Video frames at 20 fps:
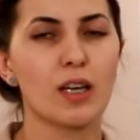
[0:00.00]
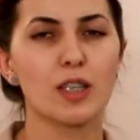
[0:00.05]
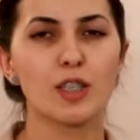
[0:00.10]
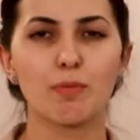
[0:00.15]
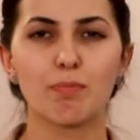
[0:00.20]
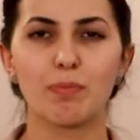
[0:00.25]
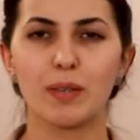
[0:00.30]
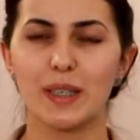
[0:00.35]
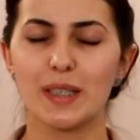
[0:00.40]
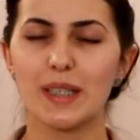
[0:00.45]
The
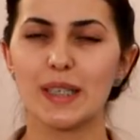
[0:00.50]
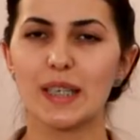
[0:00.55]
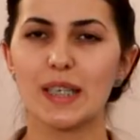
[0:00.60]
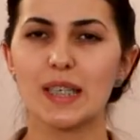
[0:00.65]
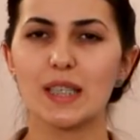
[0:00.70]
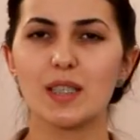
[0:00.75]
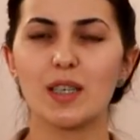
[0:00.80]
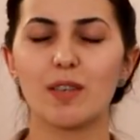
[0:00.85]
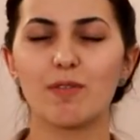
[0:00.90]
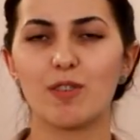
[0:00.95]

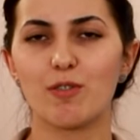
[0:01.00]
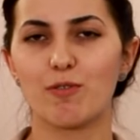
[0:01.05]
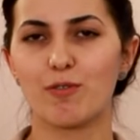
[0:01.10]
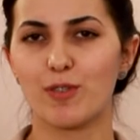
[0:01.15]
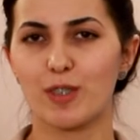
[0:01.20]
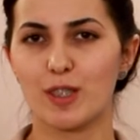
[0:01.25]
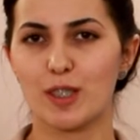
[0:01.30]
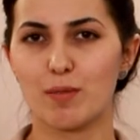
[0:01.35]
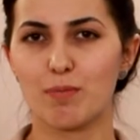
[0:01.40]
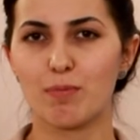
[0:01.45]
predicate of the
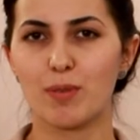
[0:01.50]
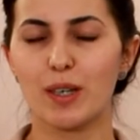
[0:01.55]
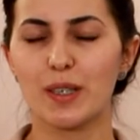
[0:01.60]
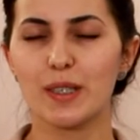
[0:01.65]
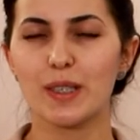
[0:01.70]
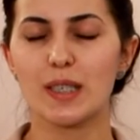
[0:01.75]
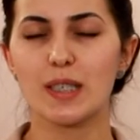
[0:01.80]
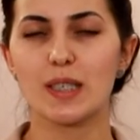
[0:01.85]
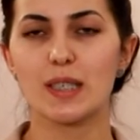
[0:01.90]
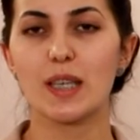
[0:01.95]
first
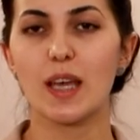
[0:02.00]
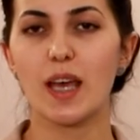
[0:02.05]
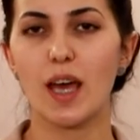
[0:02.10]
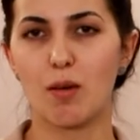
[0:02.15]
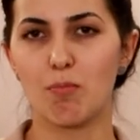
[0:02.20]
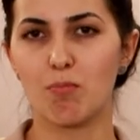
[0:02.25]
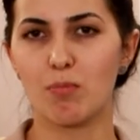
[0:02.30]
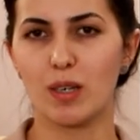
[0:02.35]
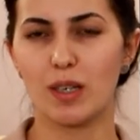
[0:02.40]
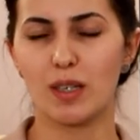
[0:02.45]
part is
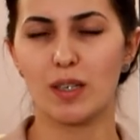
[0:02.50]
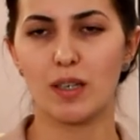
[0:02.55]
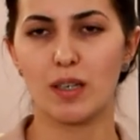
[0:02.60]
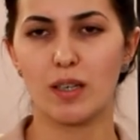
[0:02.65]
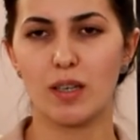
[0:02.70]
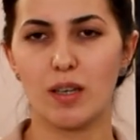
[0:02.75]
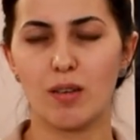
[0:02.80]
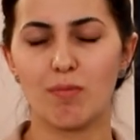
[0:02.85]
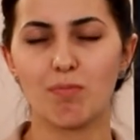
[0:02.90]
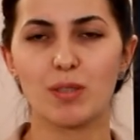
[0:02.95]
am,
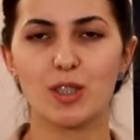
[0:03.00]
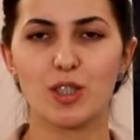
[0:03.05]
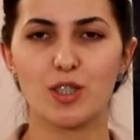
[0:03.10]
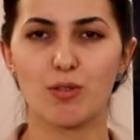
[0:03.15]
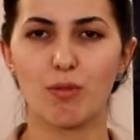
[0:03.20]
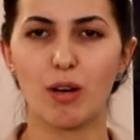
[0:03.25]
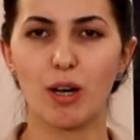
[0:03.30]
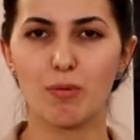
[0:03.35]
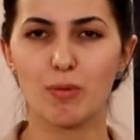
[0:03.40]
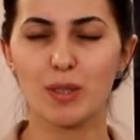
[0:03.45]
but
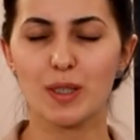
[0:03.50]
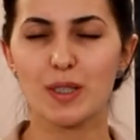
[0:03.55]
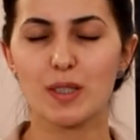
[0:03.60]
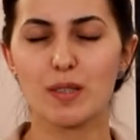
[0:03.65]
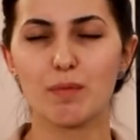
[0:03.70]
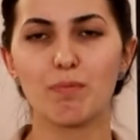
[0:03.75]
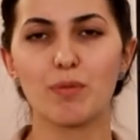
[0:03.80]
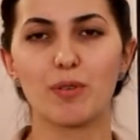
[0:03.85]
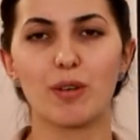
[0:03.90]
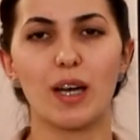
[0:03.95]
to our
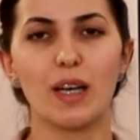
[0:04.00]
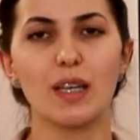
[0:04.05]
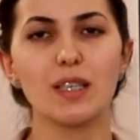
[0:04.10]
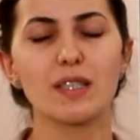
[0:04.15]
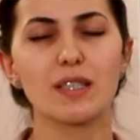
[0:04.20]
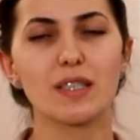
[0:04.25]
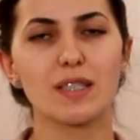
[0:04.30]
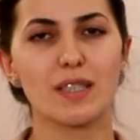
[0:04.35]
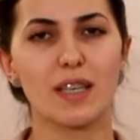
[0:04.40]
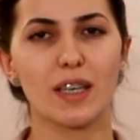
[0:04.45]
surprise,
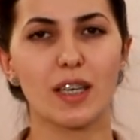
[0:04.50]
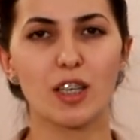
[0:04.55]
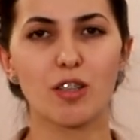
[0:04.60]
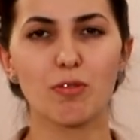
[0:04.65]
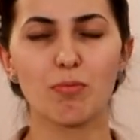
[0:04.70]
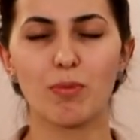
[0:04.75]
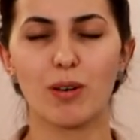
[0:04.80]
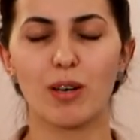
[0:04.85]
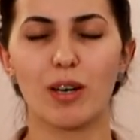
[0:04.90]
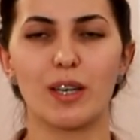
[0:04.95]
the
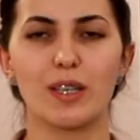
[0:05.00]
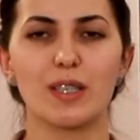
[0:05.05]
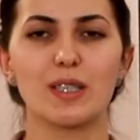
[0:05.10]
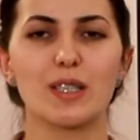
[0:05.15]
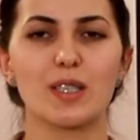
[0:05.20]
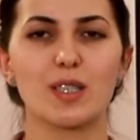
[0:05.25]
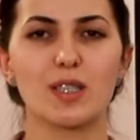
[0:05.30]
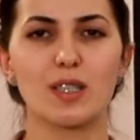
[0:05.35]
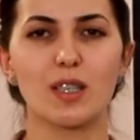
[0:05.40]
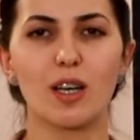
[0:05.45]
second part
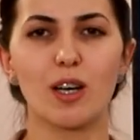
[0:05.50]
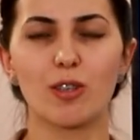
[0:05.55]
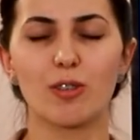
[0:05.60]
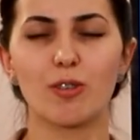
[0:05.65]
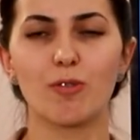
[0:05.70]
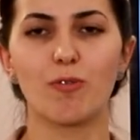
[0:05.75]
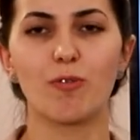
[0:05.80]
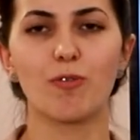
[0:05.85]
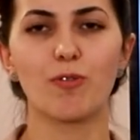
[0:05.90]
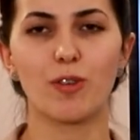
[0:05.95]
is
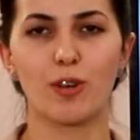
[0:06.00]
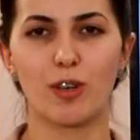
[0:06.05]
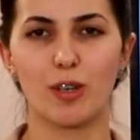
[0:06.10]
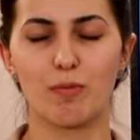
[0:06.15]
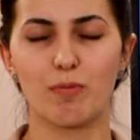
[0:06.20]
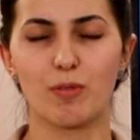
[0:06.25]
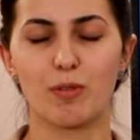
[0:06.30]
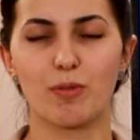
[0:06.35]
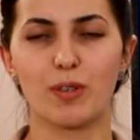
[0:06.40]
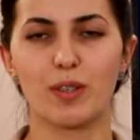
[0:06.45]
not
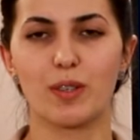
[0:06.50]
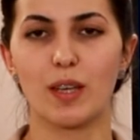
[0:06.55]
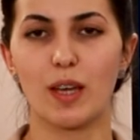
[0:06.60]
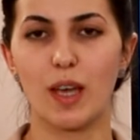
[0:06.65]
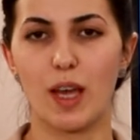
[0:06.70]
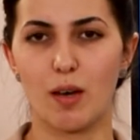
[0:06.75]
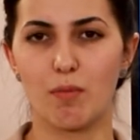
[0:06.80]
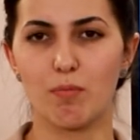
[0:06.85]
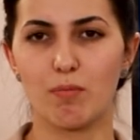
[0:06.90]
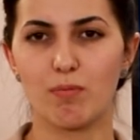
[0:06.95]
formed with
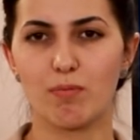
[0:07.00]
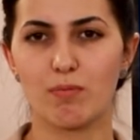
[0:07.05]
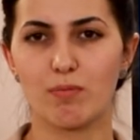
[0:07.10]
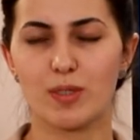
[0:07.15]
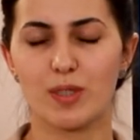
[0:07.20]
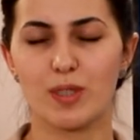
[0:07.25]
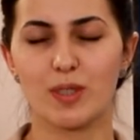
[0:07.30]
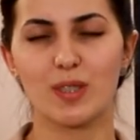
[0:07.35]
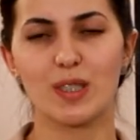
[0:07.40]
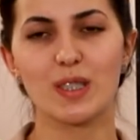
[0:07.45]
am.
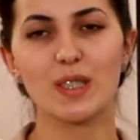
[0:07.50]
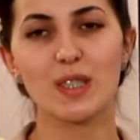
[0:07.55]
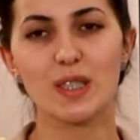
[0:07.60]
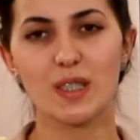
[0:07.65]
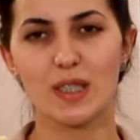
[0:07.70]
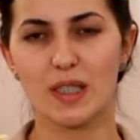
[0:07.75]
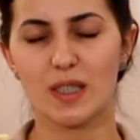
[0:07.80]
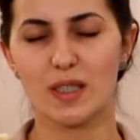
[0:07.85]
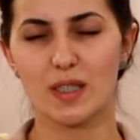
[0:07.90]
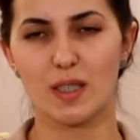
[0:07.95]
So this is
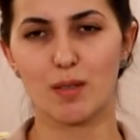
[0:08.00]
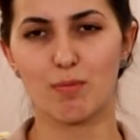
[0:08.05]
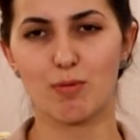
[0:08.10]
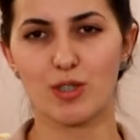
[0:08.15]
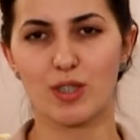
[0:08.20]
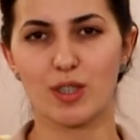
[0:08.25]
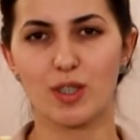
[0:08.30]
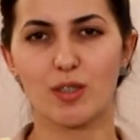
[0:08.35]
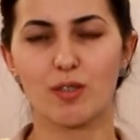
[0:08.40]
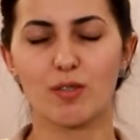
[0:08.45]
the
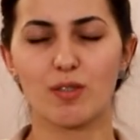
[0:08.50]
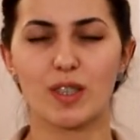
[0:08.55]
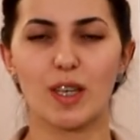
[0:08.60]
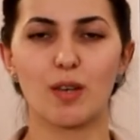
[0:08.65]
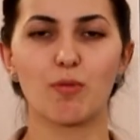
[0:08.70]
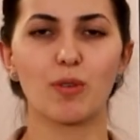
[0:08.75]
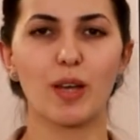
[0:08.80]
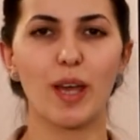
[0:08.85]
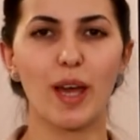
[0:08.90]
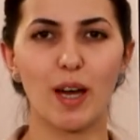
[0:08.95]
exception
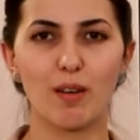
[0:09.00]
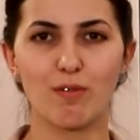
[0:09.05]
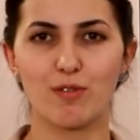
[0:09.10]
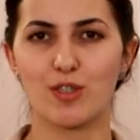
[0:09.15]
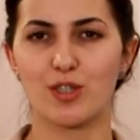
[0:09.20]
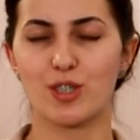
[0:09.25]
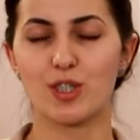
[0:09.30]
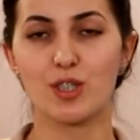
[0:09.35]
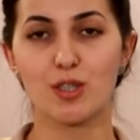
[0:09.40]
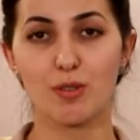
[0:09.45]
that we have
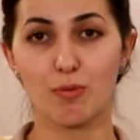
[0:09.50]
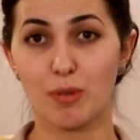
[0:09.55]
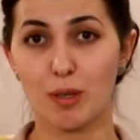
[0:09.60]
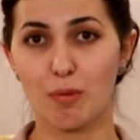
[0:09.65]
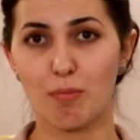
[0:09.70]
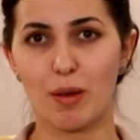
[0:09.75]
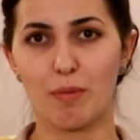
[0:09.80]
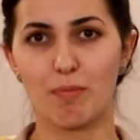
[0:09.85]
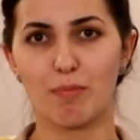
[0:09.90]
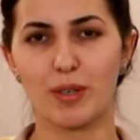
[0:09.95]
just to
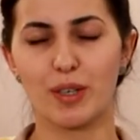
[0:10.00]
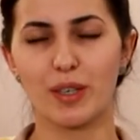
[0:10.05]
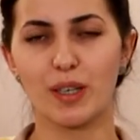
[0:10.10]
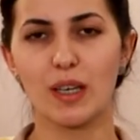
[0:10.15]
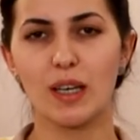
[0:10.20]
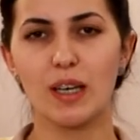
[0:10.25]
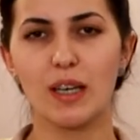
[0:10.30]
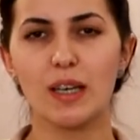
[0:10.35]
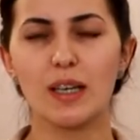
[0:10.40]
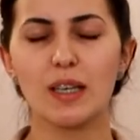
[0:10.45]
remember.
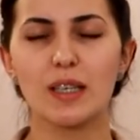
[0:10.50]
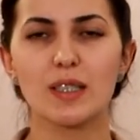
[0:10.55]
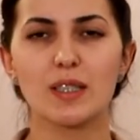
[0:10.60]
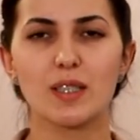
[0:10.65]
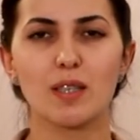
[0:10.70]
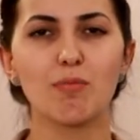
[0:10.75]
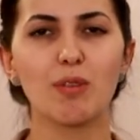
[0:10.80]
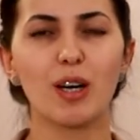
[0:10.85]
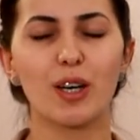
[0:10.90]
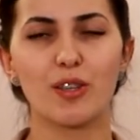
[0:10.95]

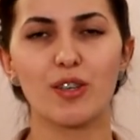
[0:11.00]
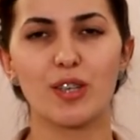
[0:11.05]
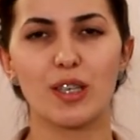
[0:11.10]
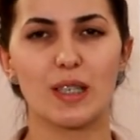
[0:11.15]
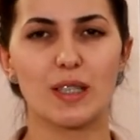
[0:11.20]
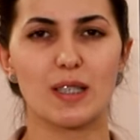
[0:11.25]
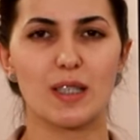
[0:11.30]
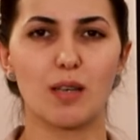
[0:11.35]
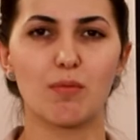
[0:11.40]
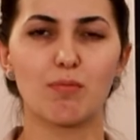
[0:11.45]
Some other
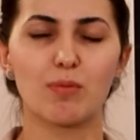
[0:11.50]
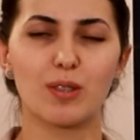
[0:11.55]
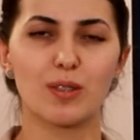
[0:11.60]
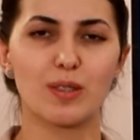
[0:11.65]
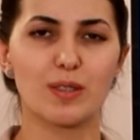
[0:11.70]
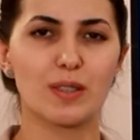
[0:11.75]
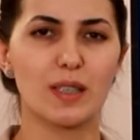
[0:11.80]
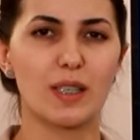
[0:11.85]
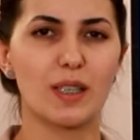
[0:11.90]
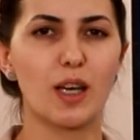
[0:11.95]

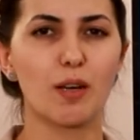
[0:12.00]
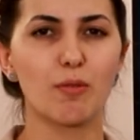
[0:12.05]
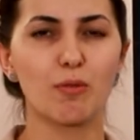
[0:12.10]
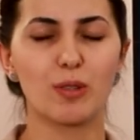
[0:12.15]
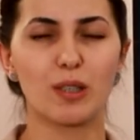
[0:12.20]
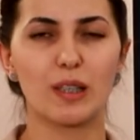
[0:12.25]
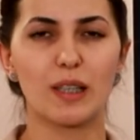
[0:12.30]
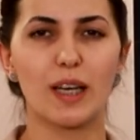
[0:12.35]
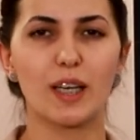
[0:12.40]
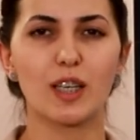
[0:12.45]
examples that I
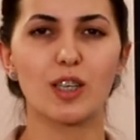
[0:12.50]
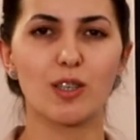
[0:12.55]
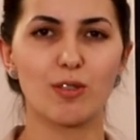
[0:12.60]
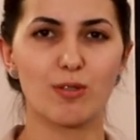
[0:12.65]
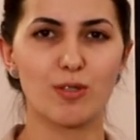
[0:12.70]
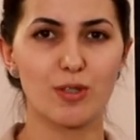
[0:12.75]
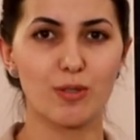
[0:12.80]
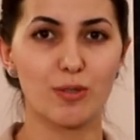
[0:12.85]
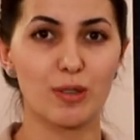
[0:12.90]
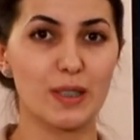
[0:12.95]
would like you
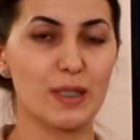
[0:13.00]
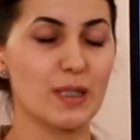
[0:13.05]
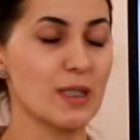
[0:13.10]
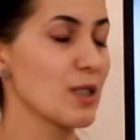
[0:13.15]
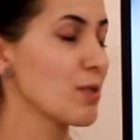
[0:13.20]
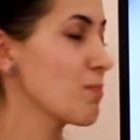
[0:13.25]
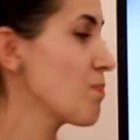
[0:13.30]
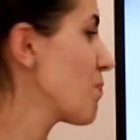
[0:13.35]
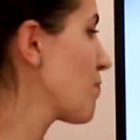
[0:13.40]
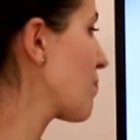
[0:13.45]
to
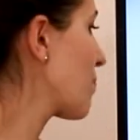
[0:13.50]
listen.